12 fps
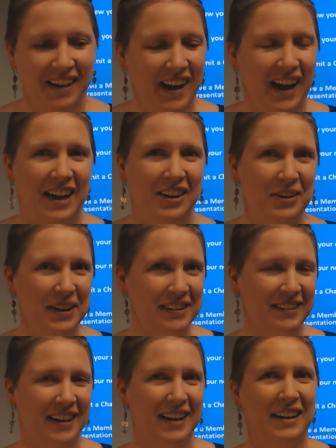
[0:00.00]
I always
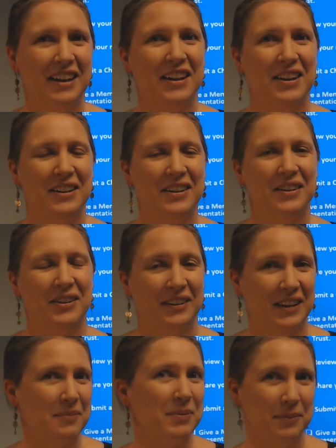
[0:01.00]

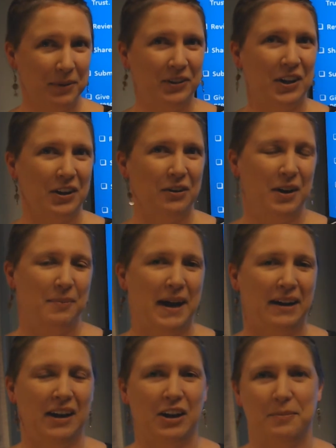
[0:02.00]
let people know
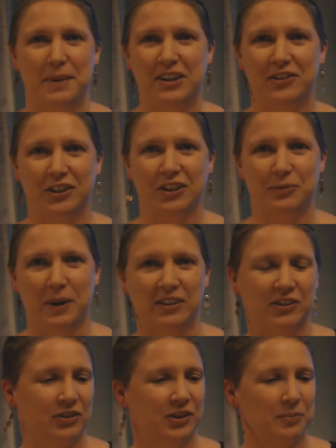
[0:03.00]
about our major
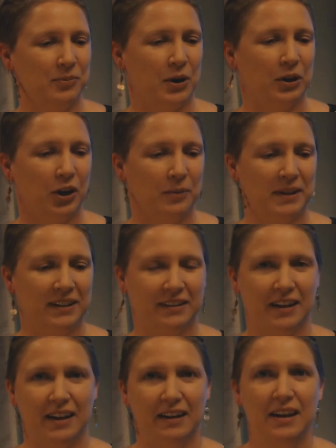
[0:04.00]
sponsorship program.
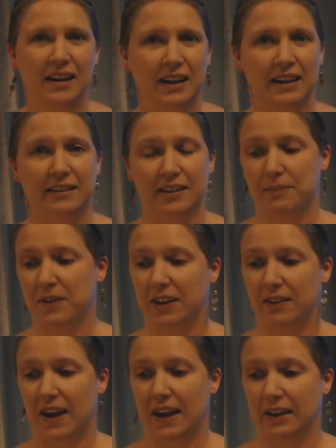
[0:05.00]
It's something
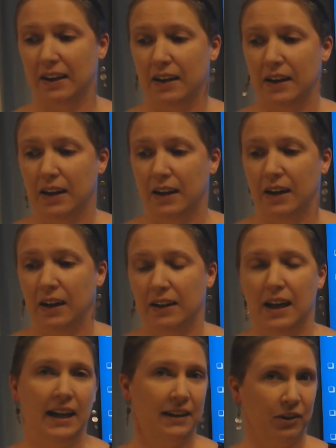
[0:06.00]
that
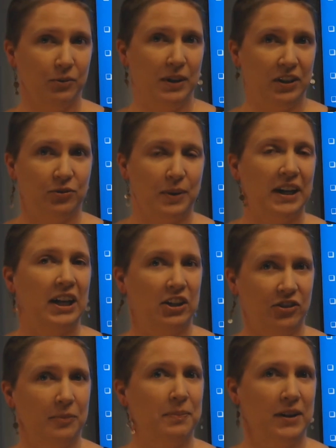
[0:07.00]
not everyone is ready to
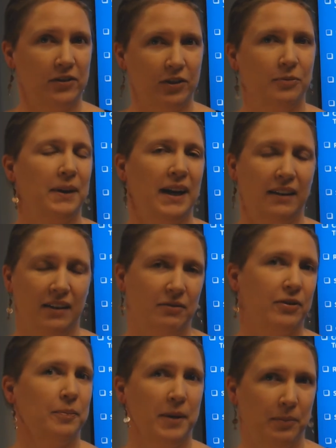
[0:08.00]
jump into, but I love
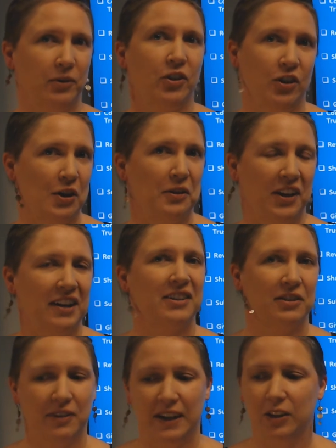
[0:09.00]
for people to know that it's
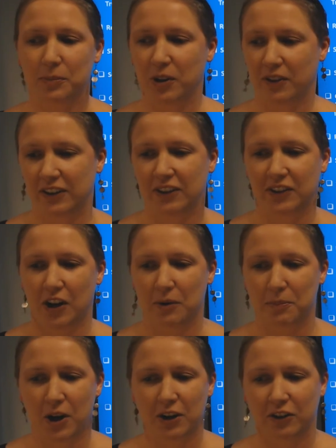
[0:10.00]
available. This is our
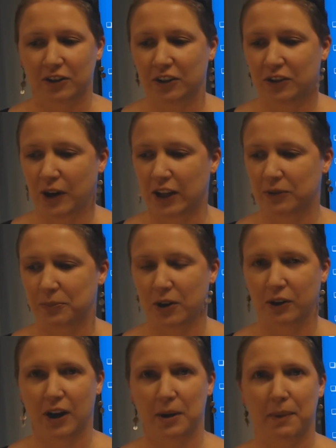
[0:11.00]
Partners in Trust
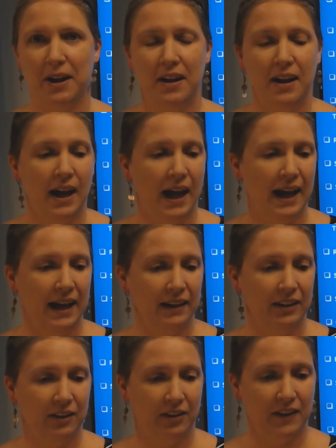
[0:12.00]
program.
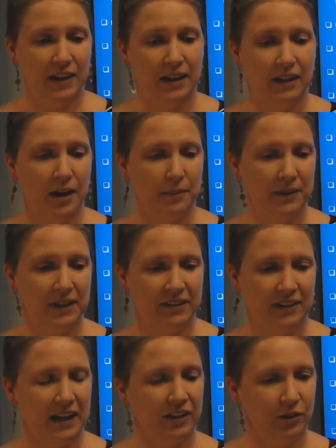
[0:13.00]
And the companies
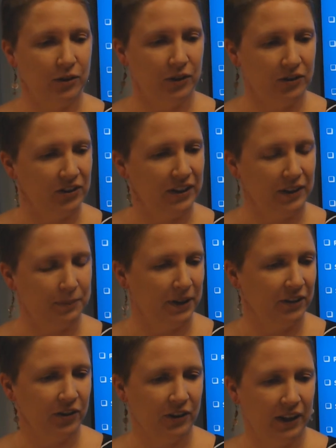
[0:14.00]
that you'll see
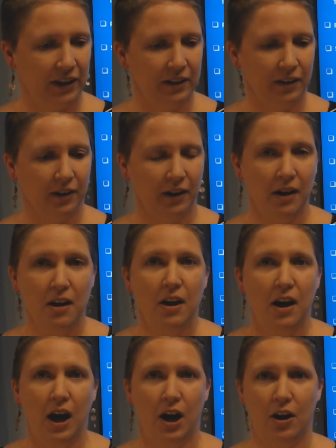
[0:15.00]
pictured here
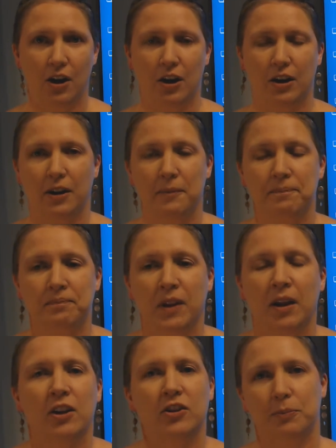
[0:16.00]
are
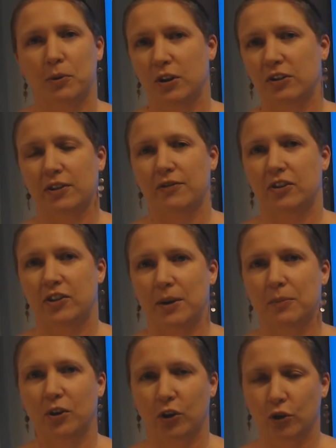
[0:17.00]
supporters of the
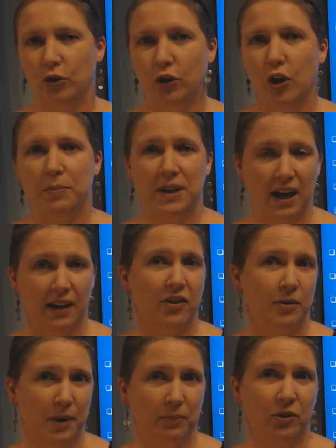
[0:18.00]
Chamber who go beyond their
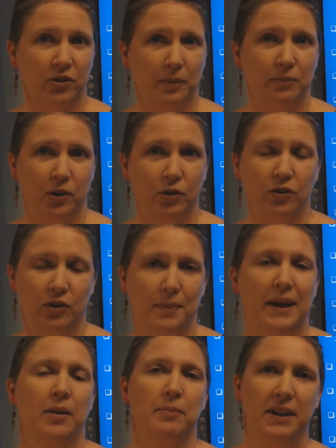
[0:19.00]
membership dues to
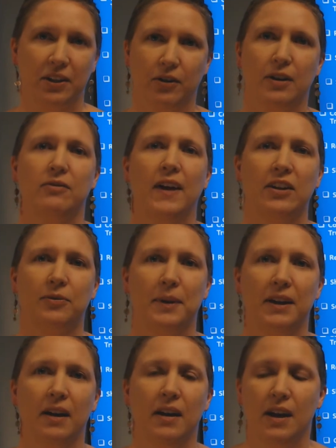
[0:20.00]
make a bigger
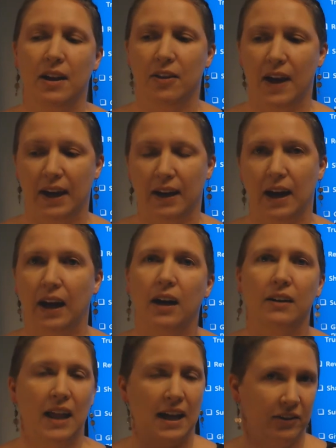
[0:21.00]
investment that
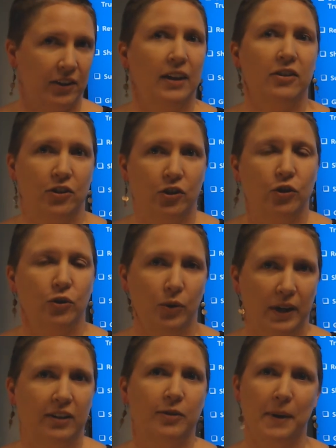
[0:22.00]
allows us to
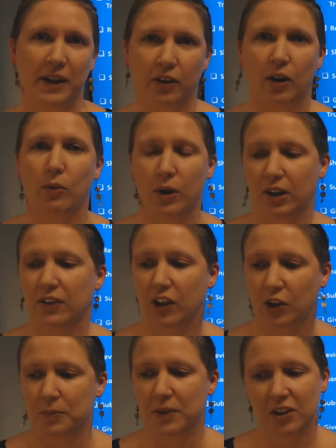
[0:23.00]
expand our work in the
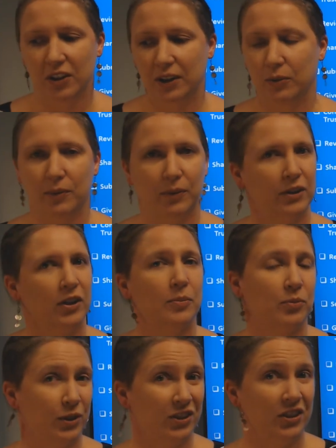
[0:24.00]
community. We really
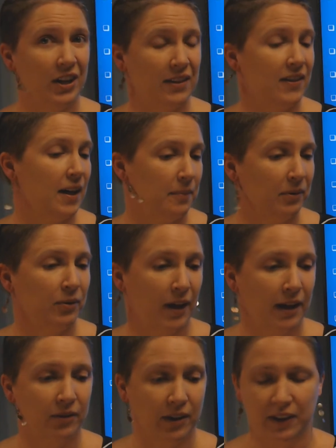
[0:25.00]
appreciate them and
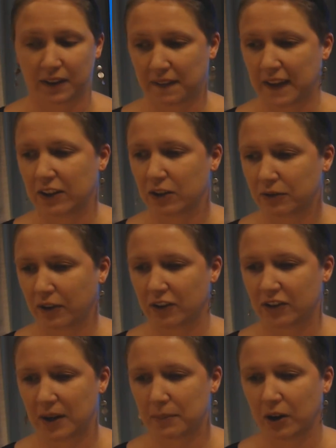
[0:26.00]
everything that they do for the
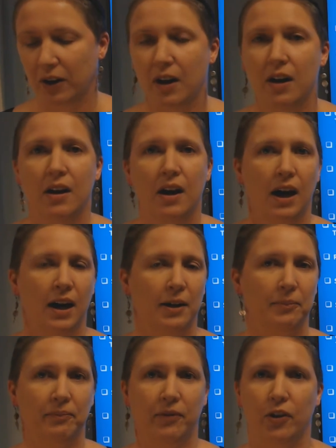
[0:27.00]
Chamber.
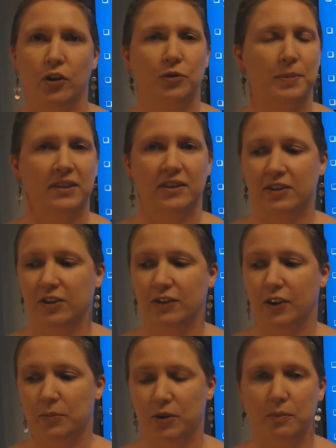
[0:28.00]
Those businesses
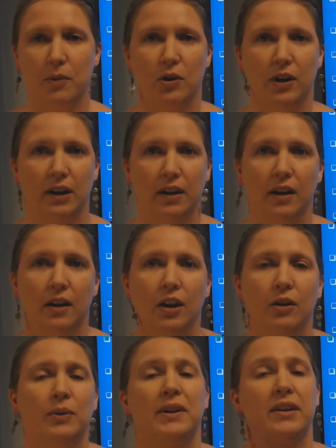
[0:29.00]
are promoted
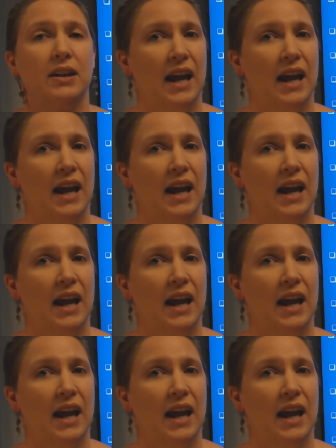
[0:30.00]
really in